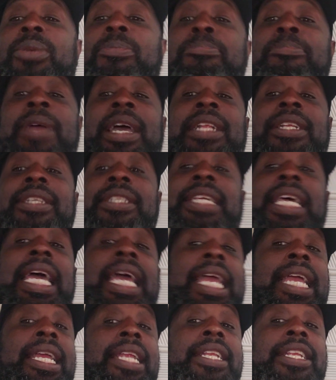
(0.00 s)

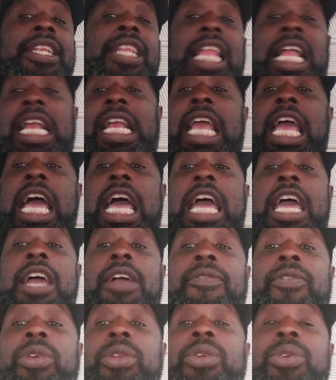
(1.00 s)
meditate, like
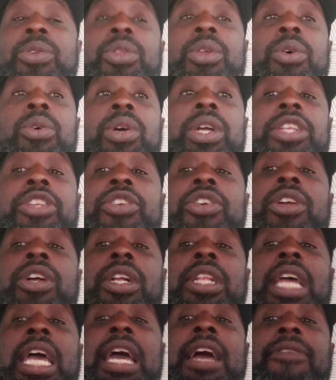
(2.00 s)
however you do it, you're
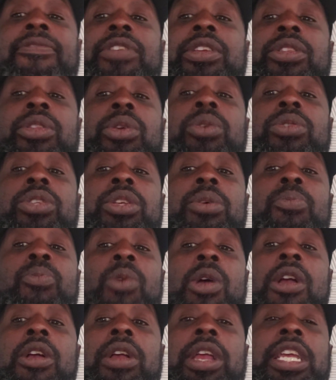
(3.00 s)
gonna have to do some
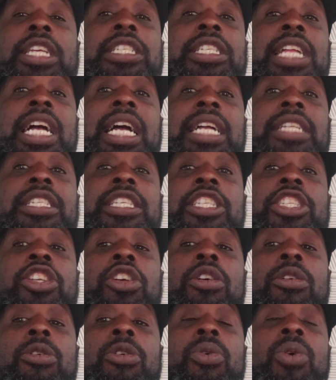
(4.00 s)
work. It's not just
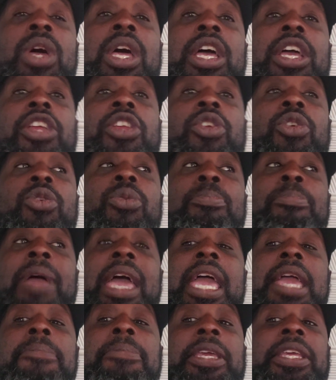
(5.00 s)
going. You
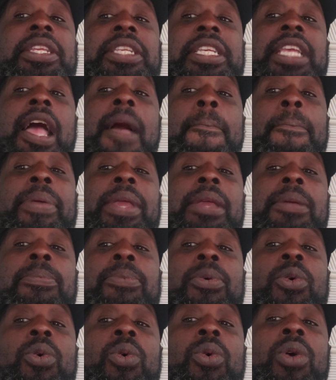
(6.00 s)
maybe some
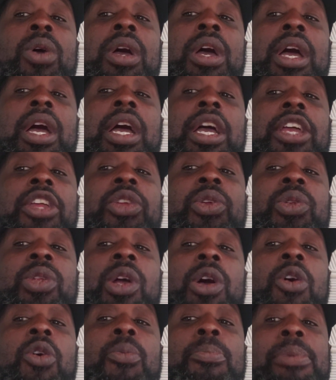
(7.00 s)
people,
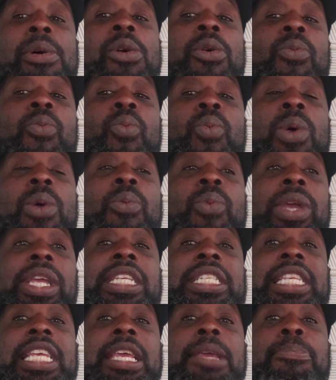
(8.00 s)
but when
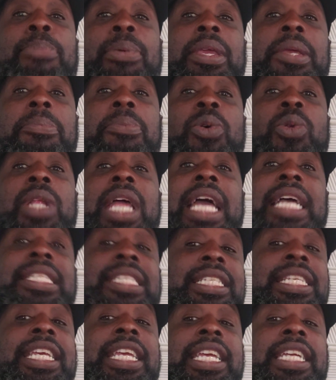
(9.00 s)
we see people that
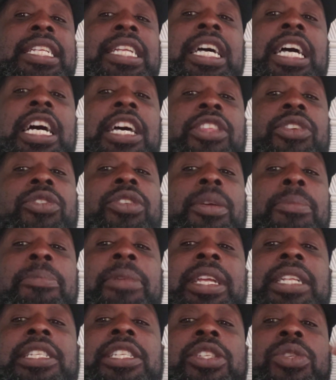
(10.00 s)
see in the other
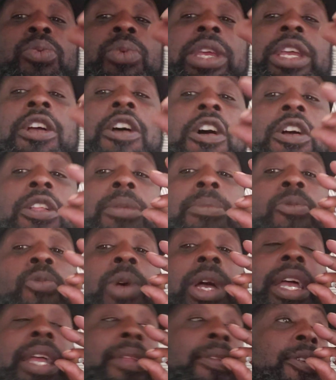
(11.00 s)
dimensions, we call them
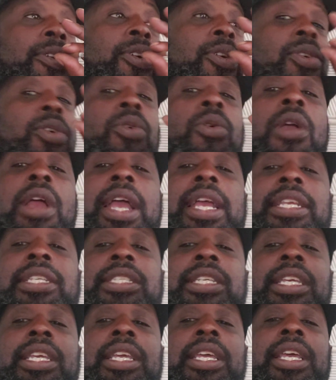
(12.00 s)
what?
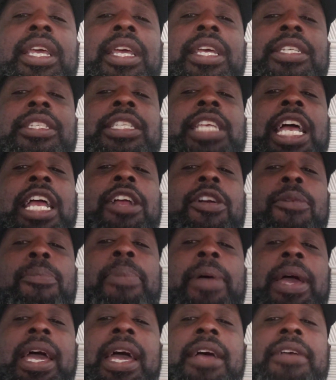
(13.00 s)
Crazy,
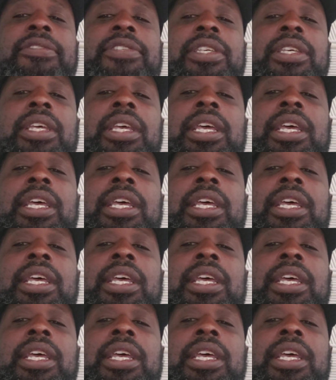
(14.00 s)
psychopaths.